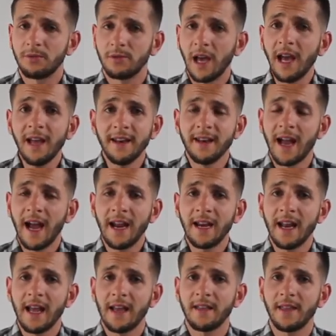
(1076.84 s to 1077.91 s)
that
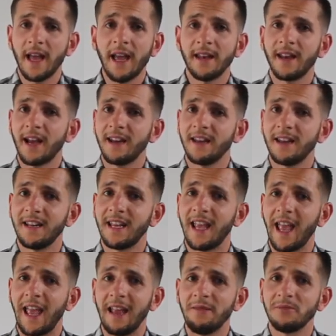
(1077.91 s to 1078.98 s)
nine that nine inning
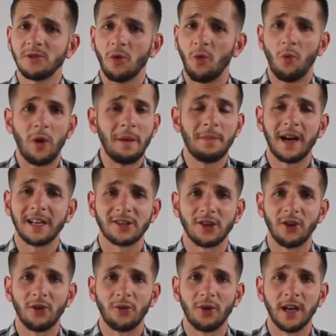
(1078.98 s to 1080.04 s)
game went by
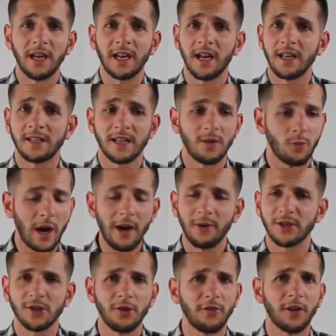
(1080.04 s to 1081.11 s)
so quick. I said, "Wow,
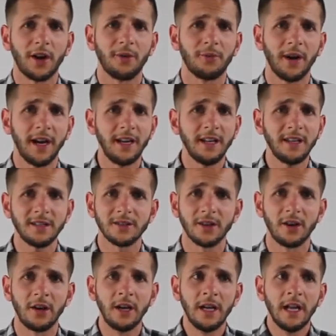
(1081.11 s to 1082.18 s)
it's over already."
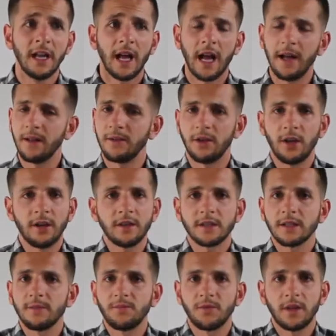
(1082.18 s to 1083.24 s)
So there
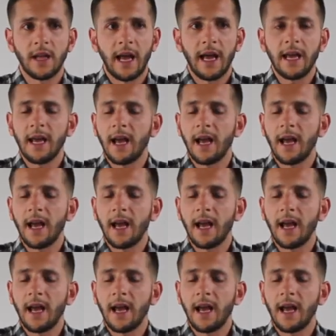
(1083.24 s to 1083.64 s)
is, I,